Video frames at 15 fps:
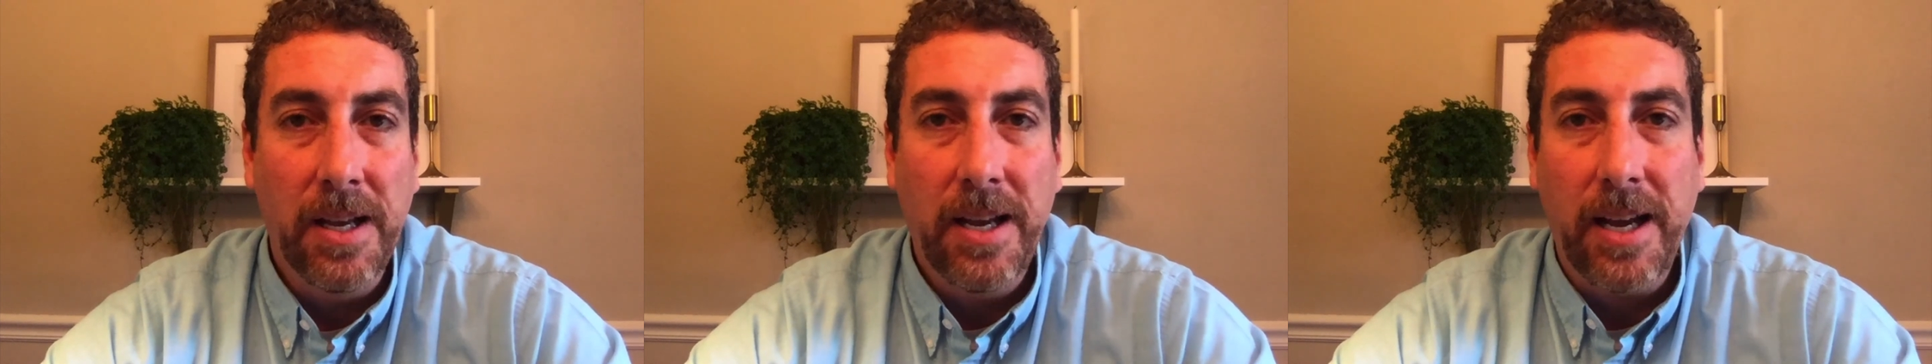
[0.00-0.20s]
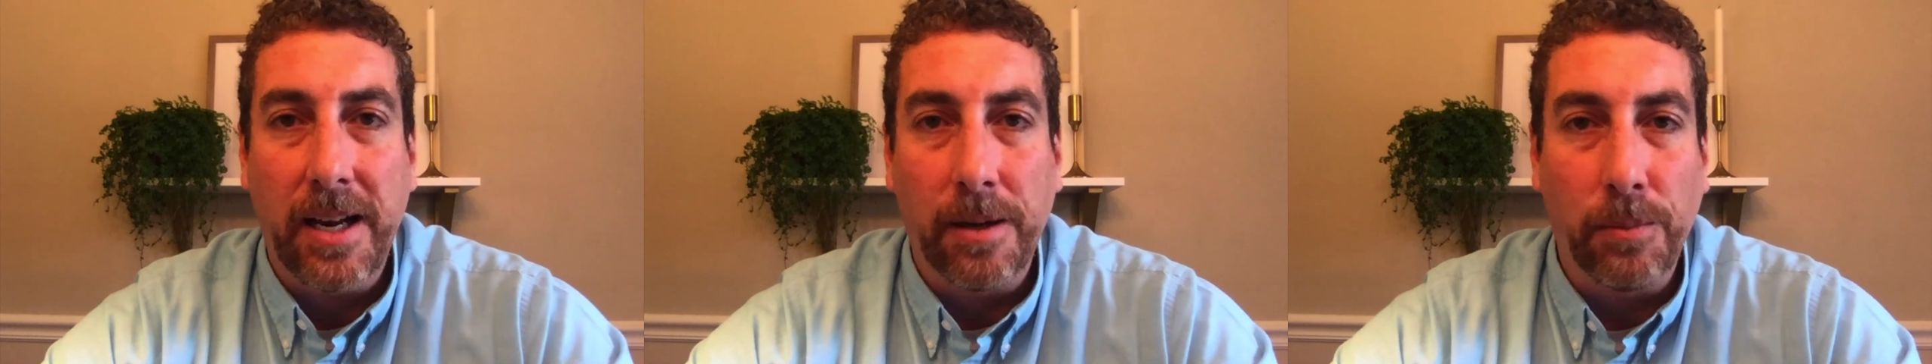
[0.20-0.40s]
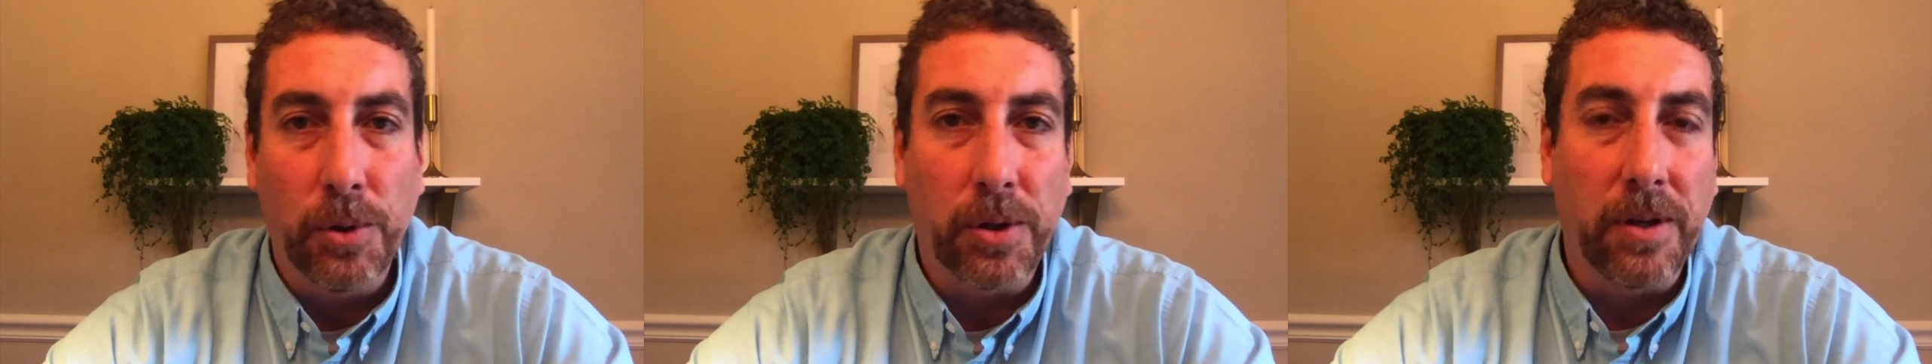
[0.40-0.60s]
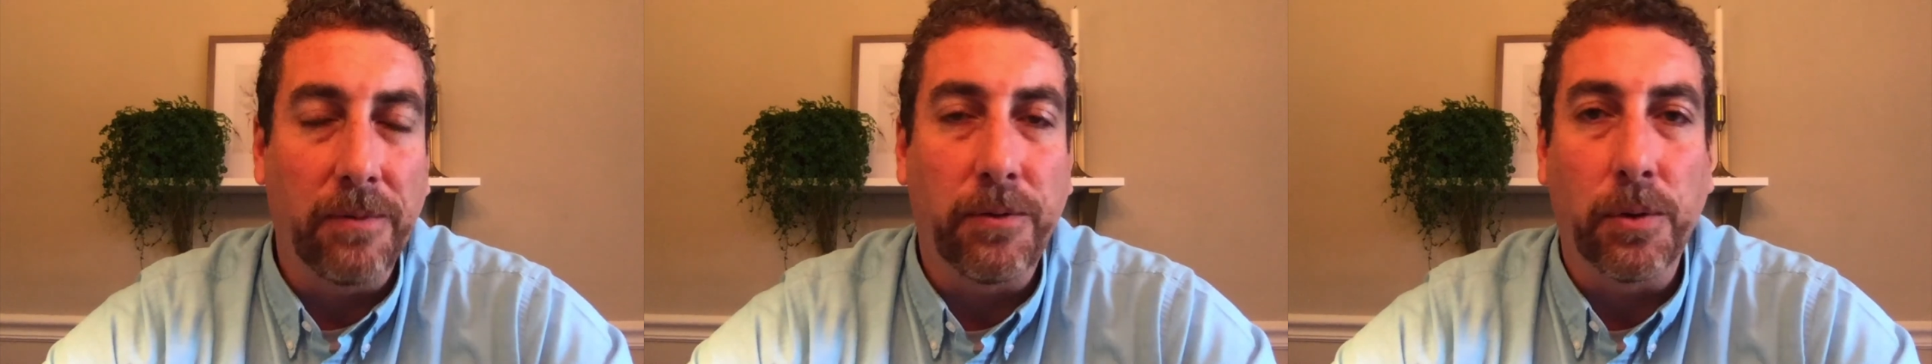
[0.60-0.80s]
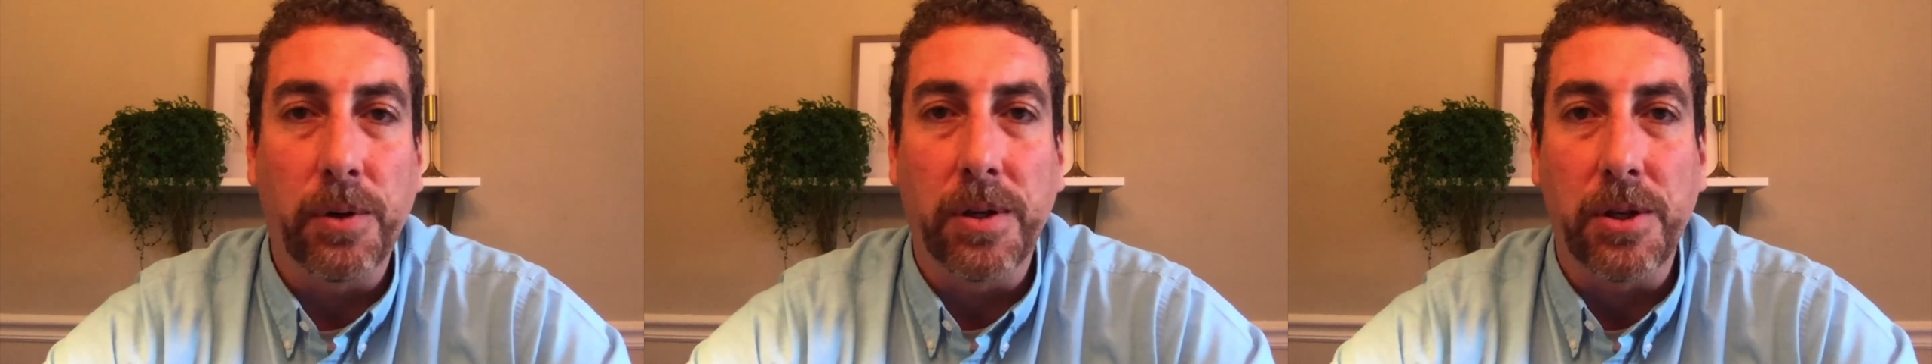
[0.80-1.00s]
And I'm looking
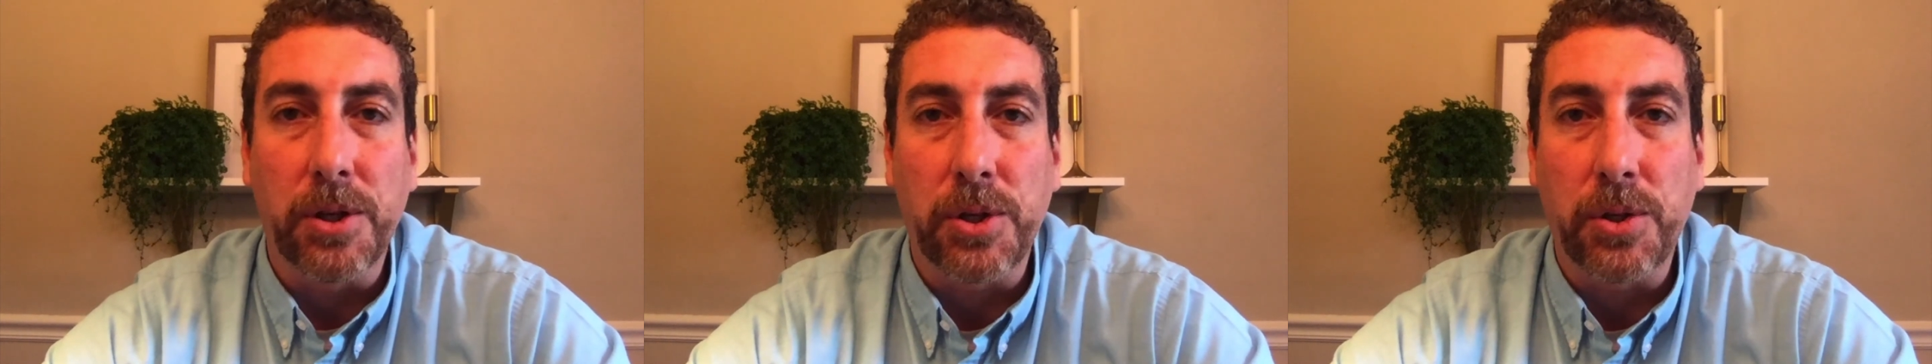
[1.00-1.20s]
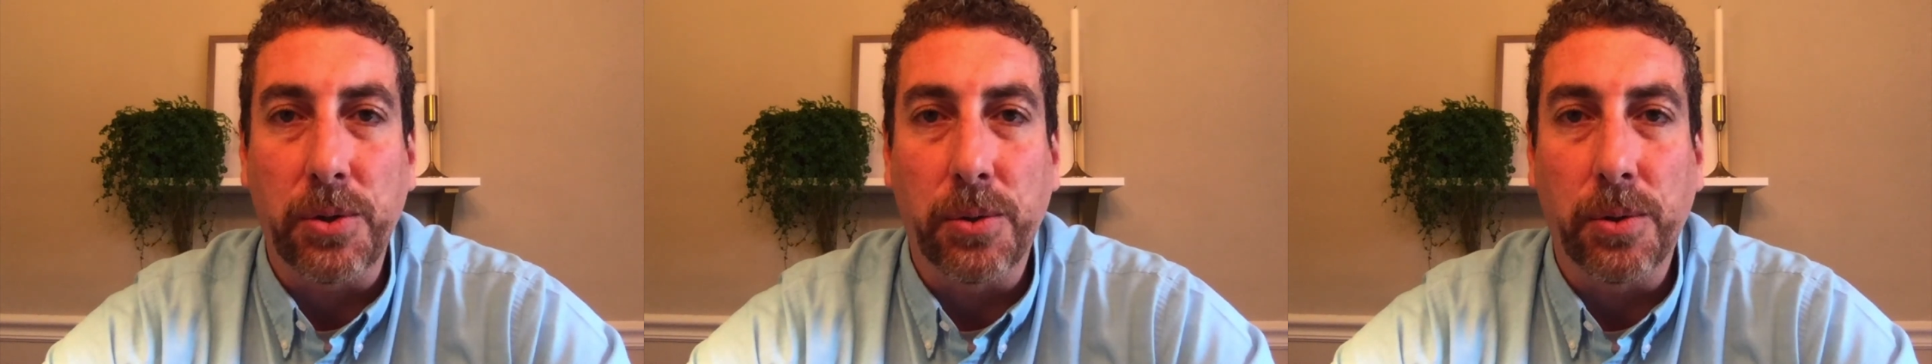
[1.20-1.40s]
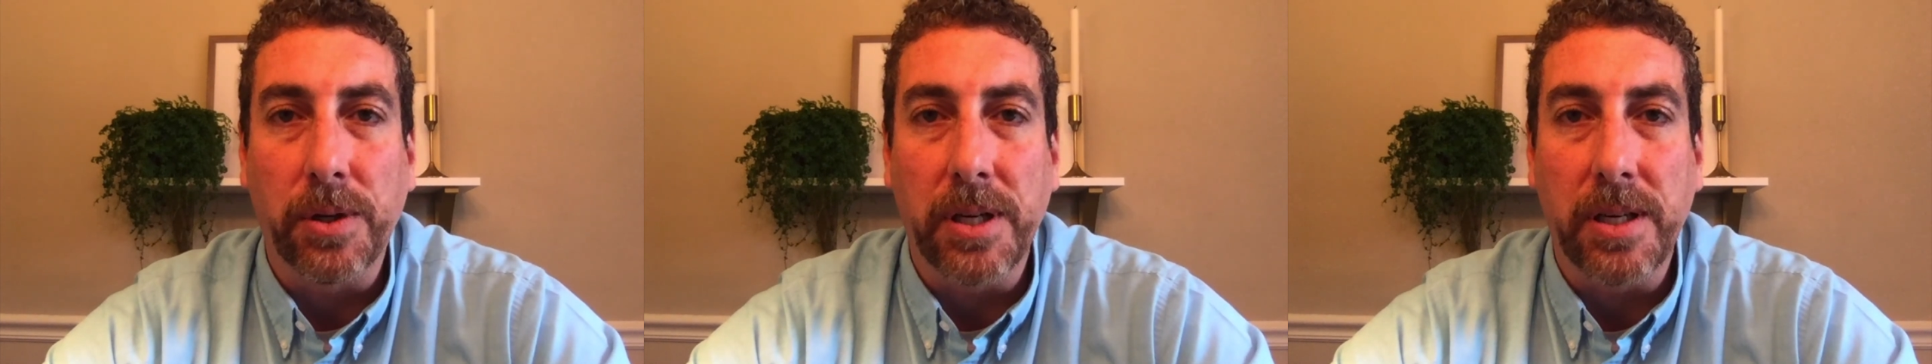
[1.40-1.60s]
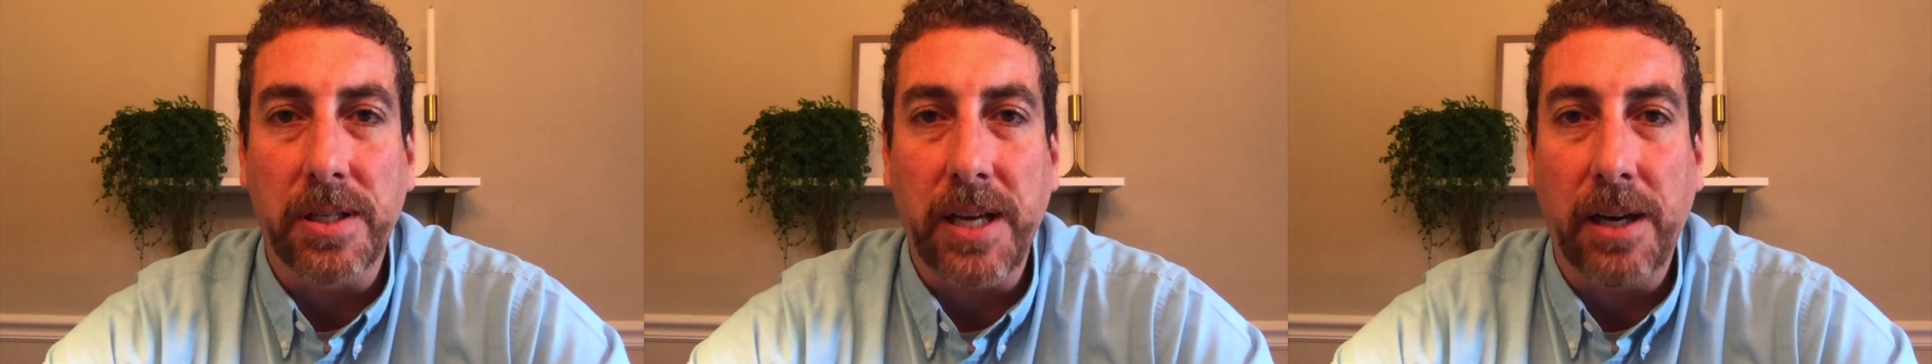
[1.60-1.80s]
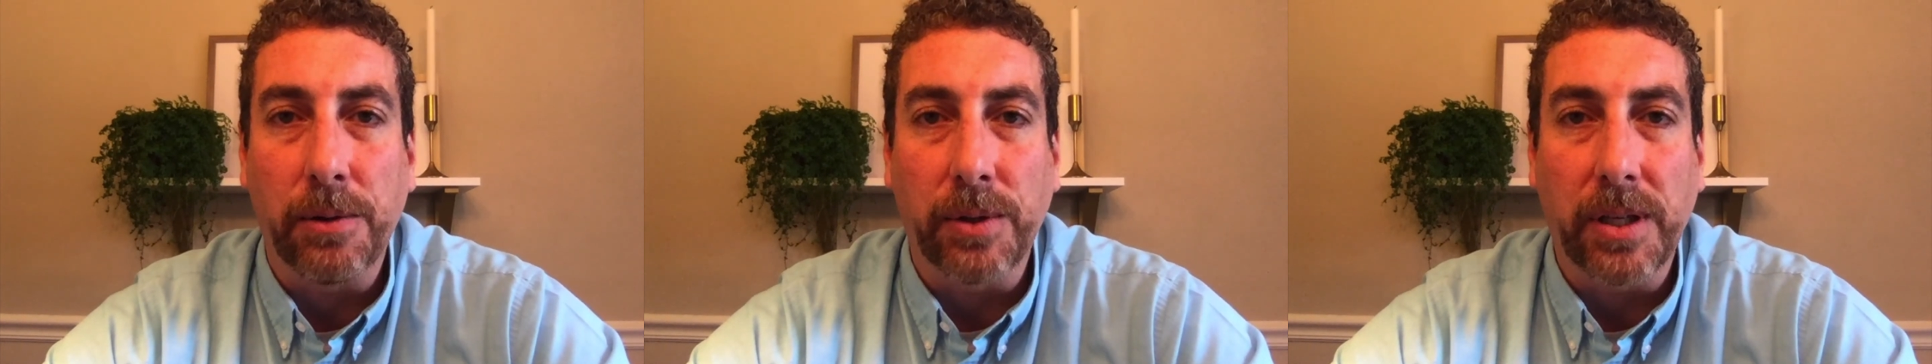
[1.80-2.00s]
forward to the stories
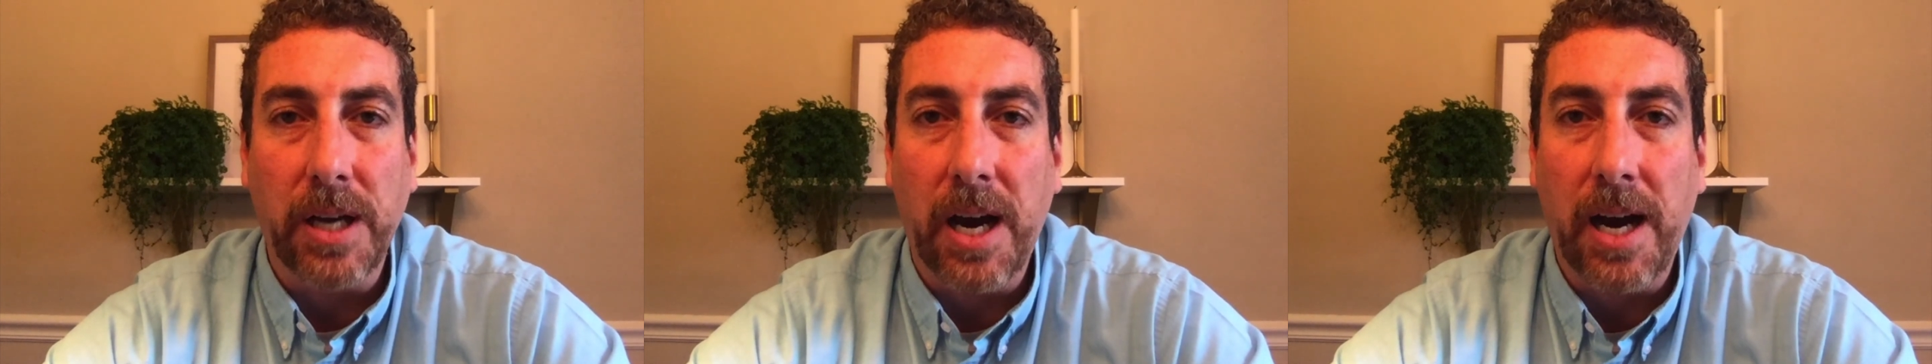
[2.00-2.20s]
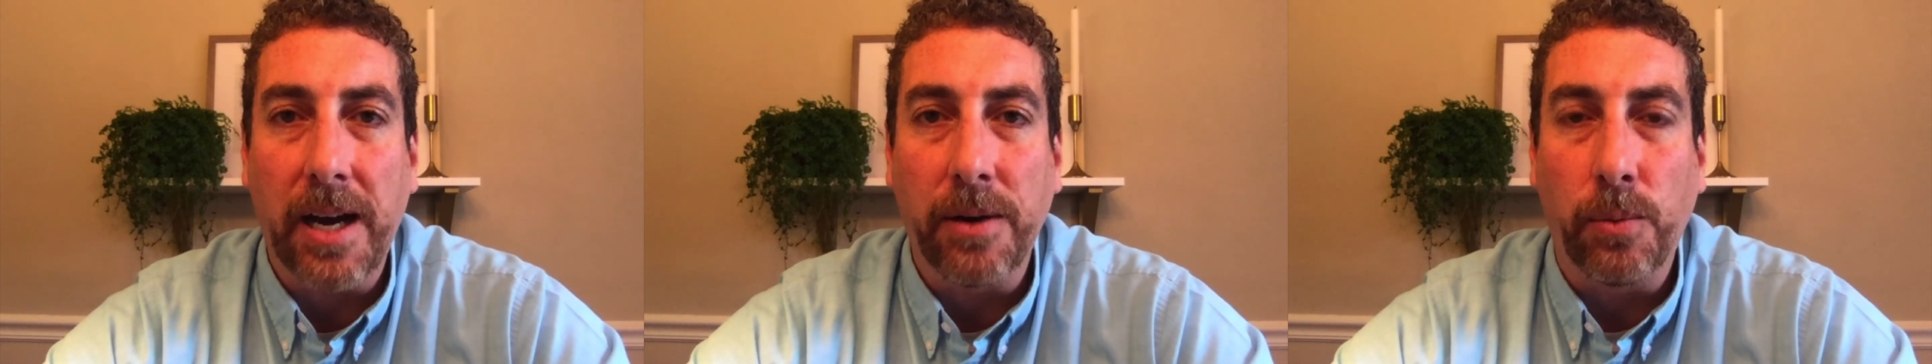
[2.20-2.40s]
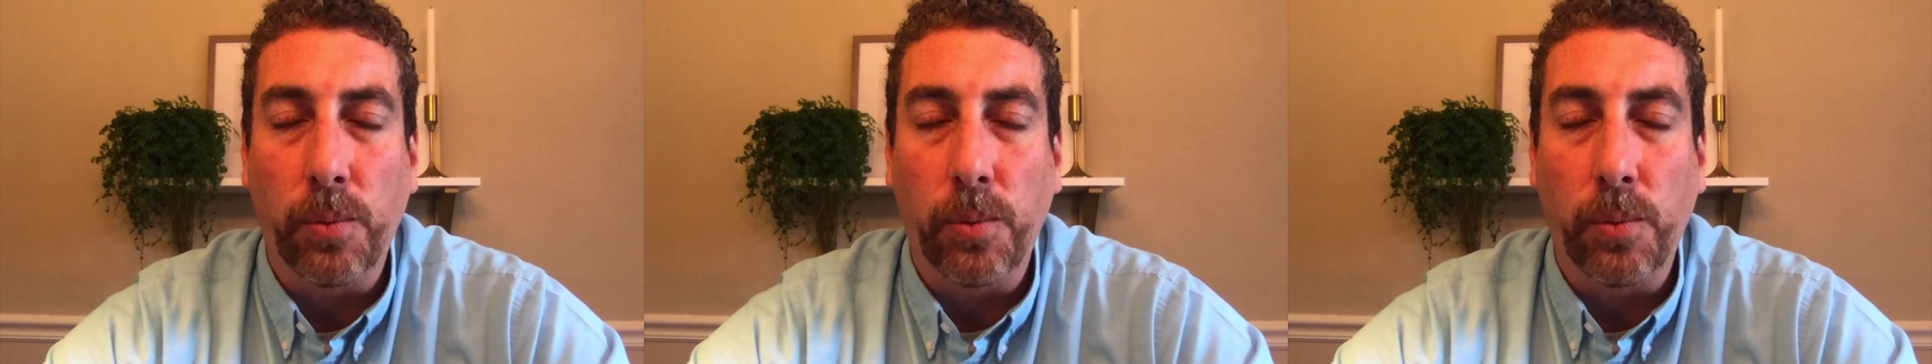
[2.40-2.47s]
how God